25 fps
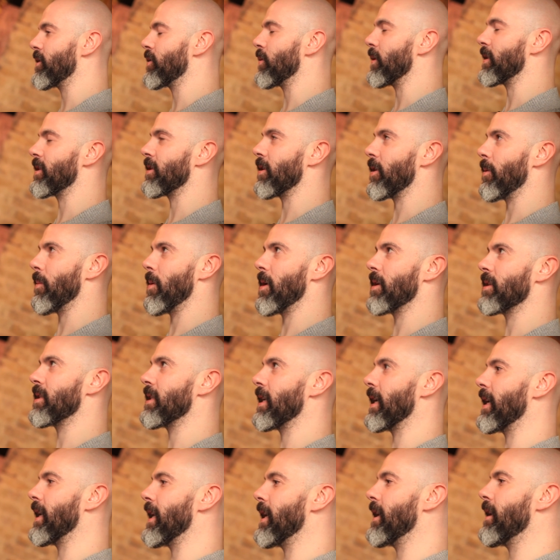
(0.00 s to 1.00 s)
twist on a
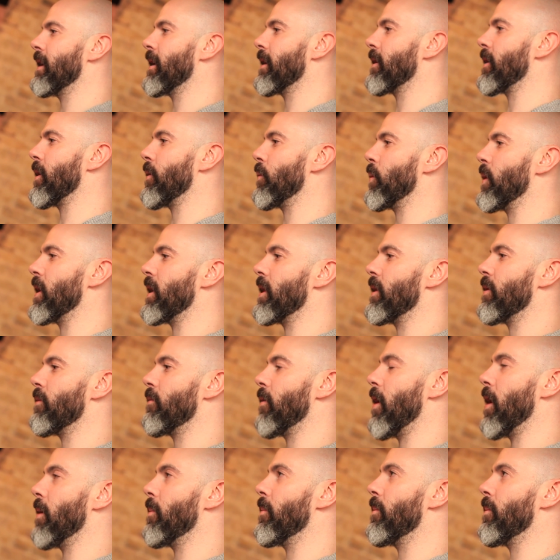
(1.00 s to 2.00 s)
martini with
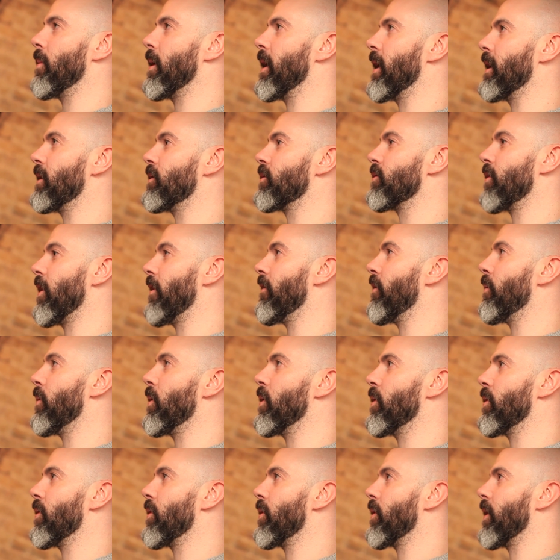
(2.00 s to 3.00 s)
rum and dry
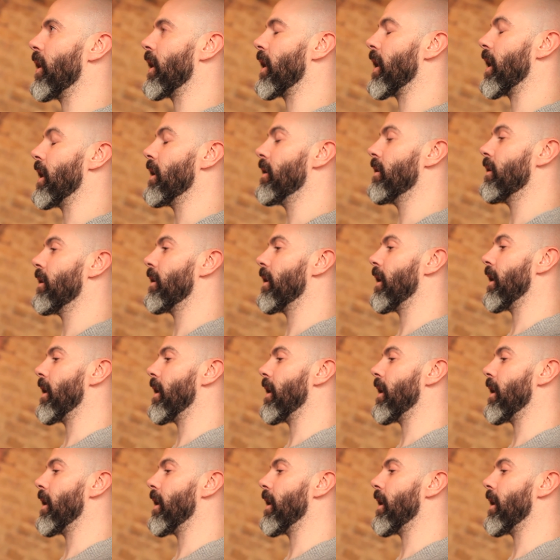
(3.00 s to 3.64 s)
vermouth again.